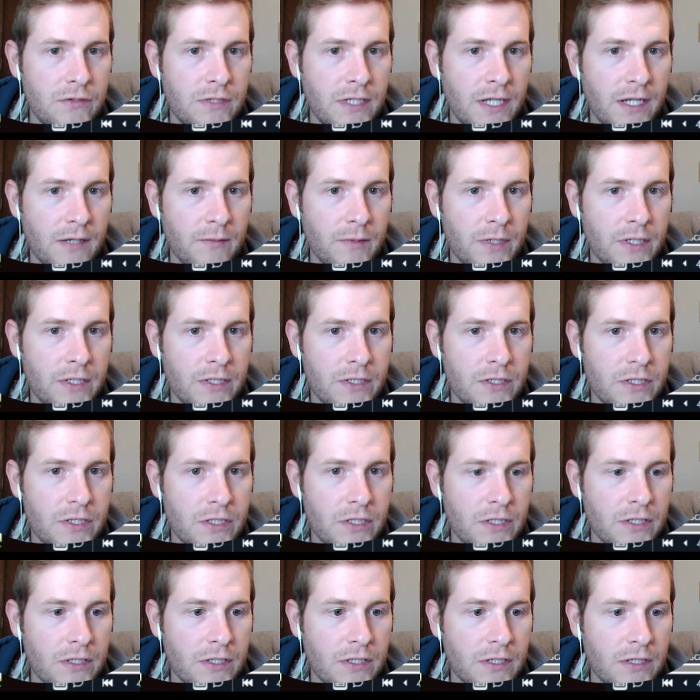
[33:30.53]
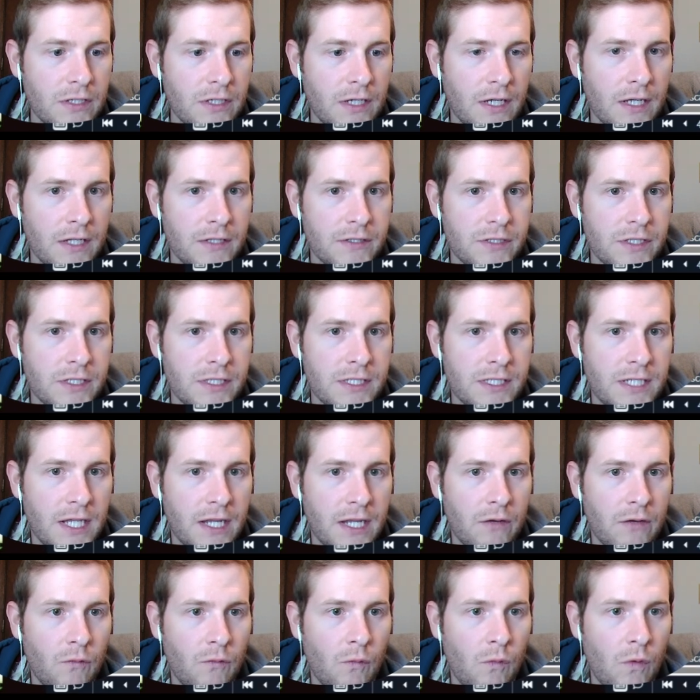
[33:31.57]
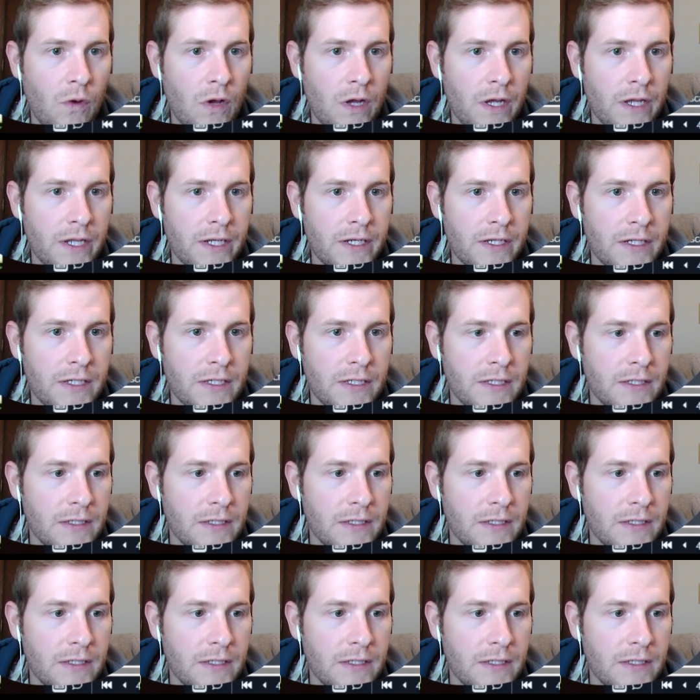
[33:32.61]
damage. I'll just take 1.